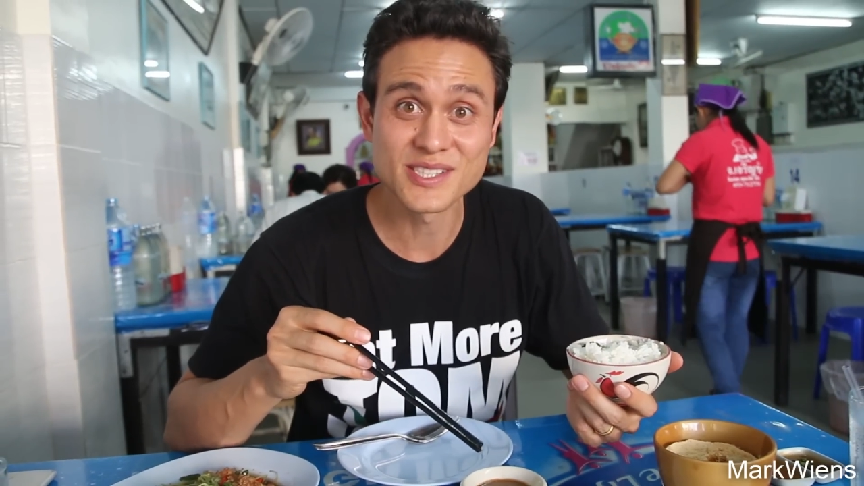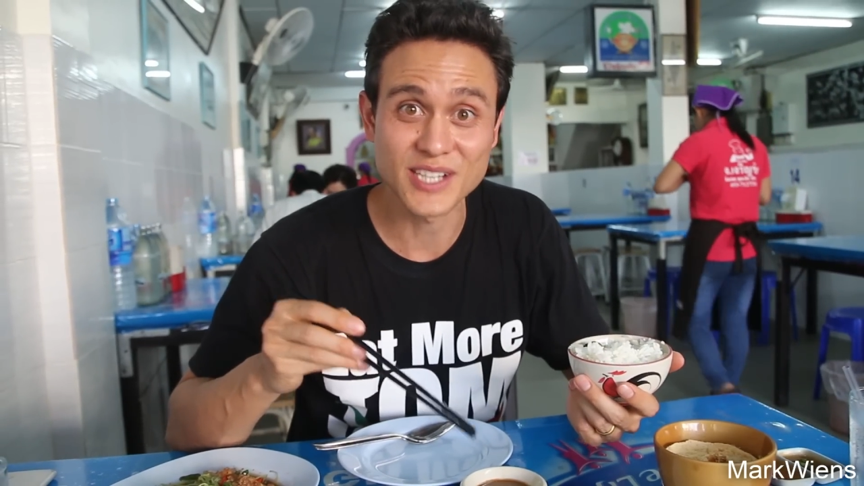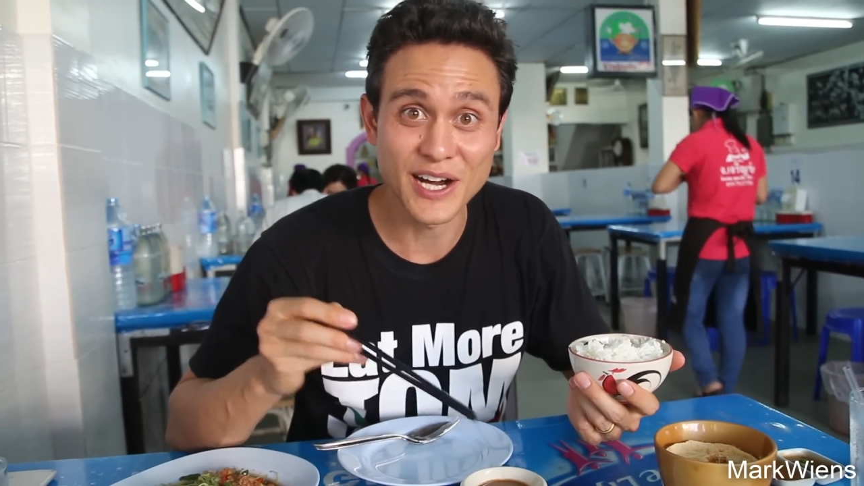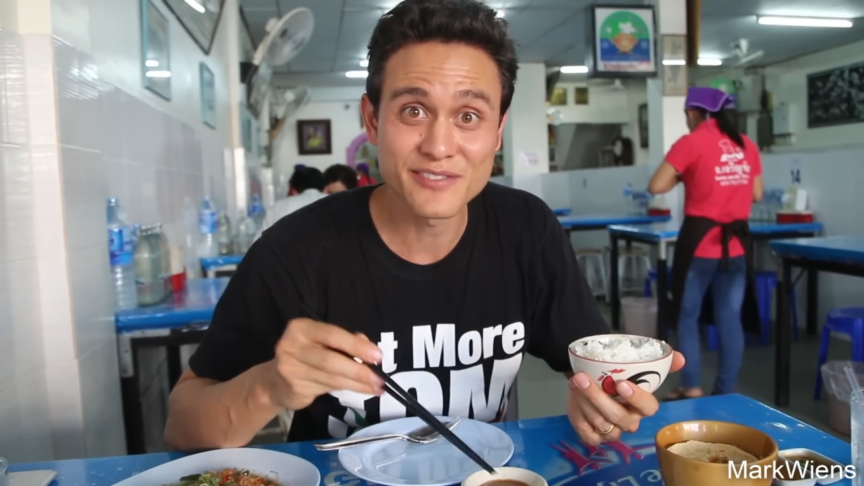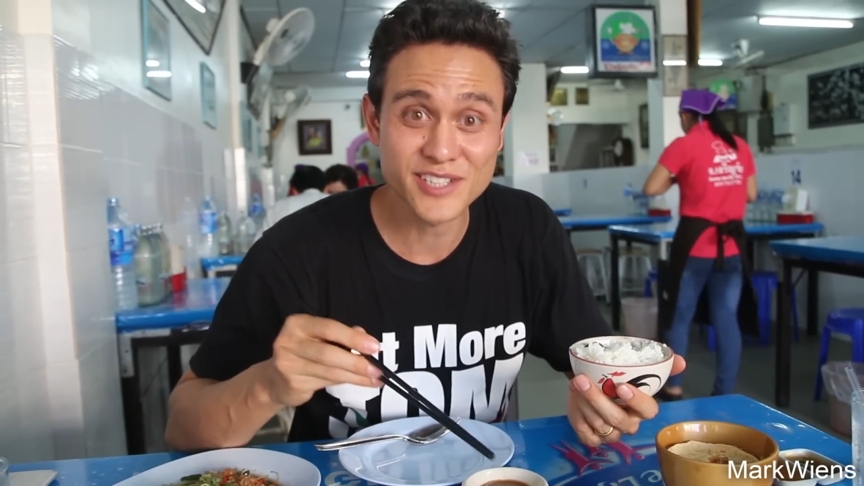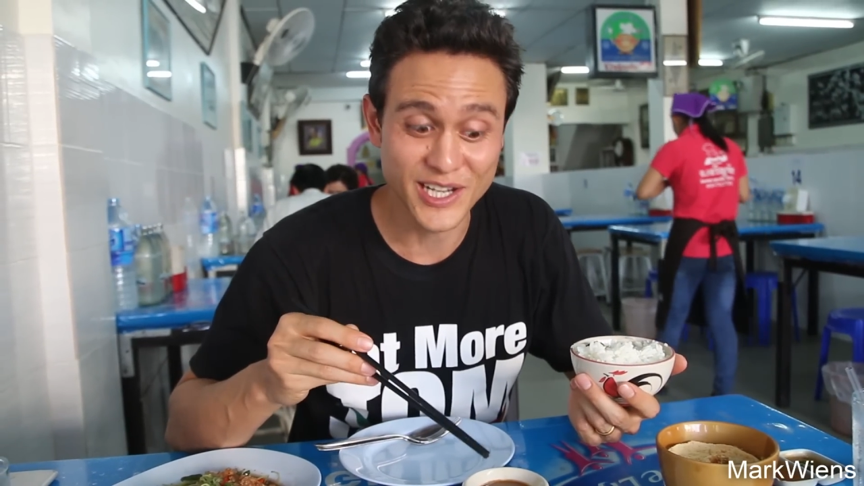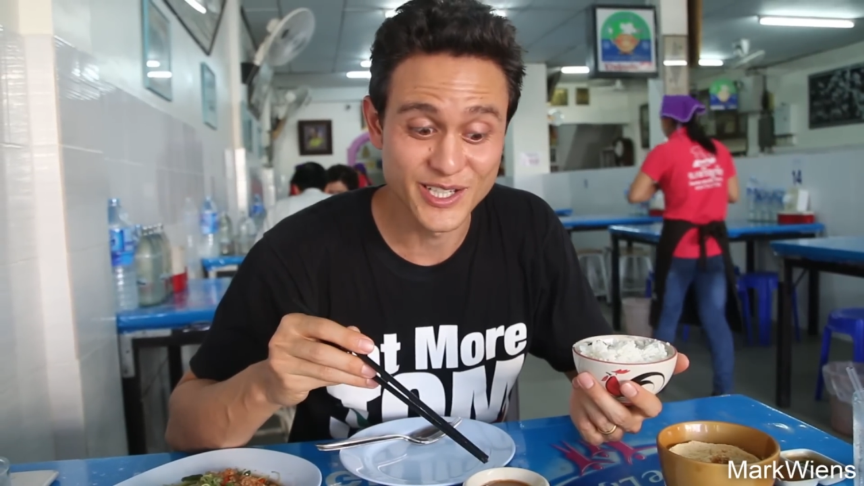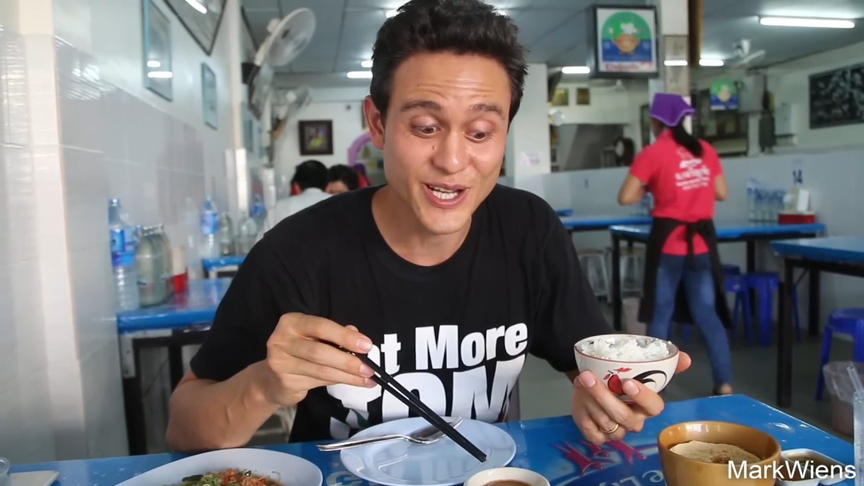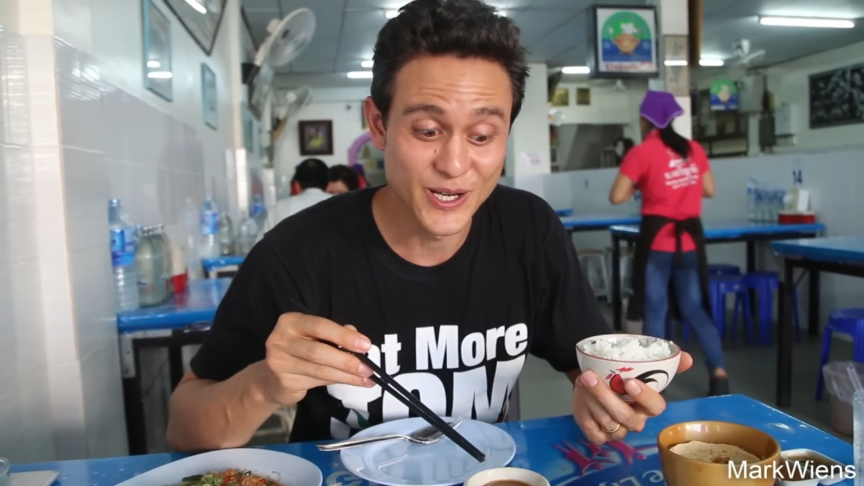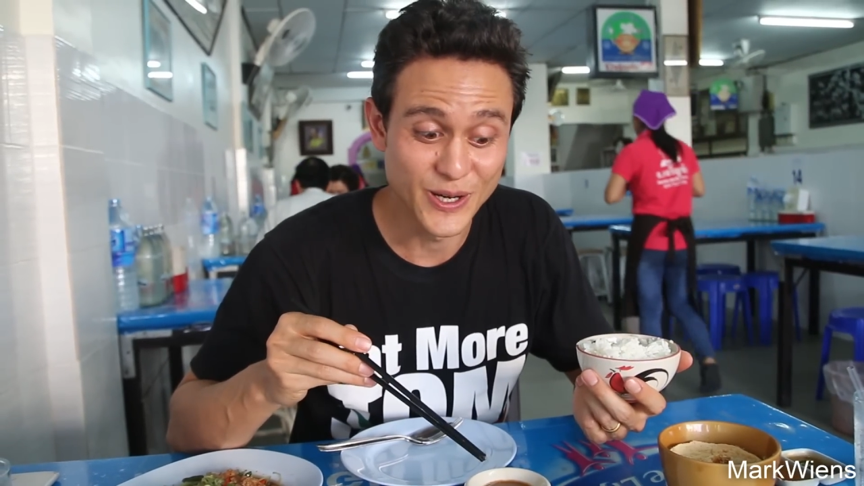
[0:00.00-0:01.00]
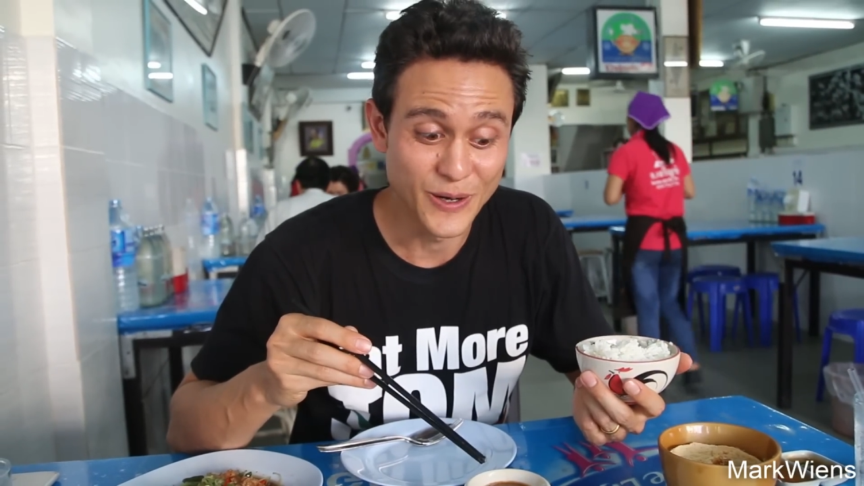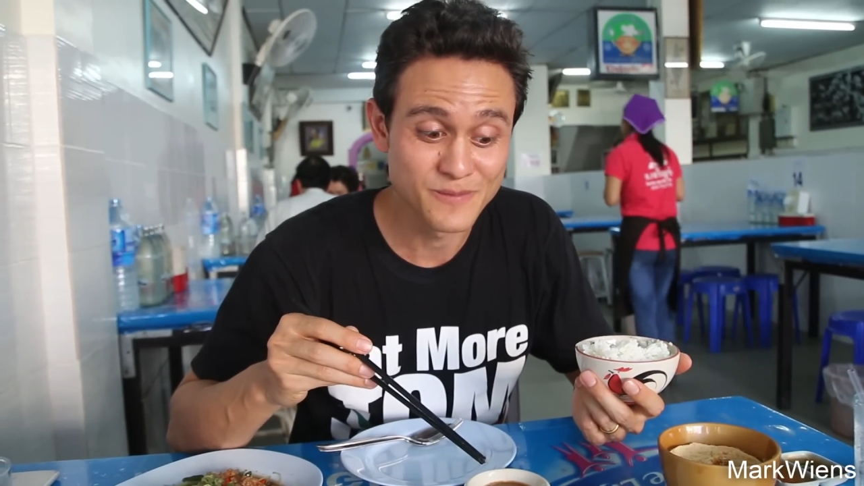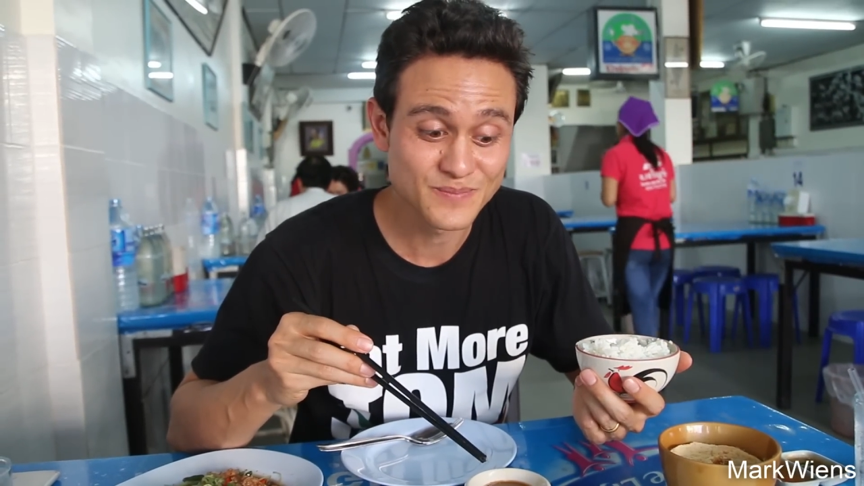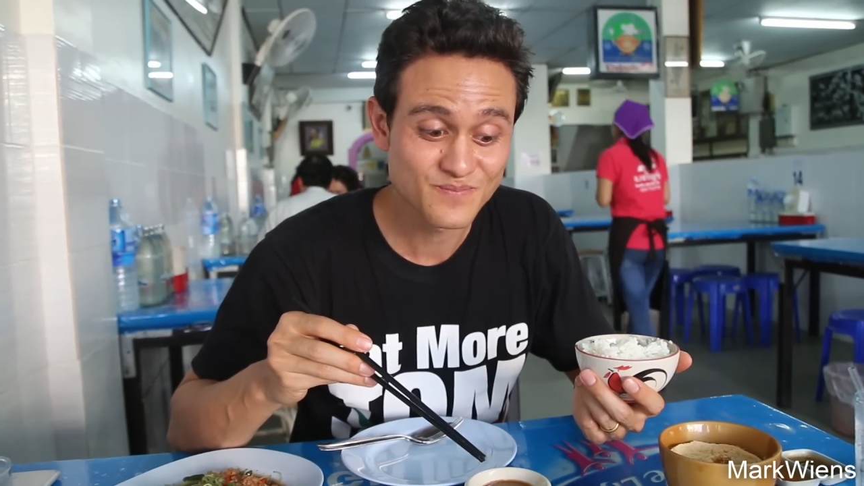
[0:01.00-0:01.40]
soft and tender.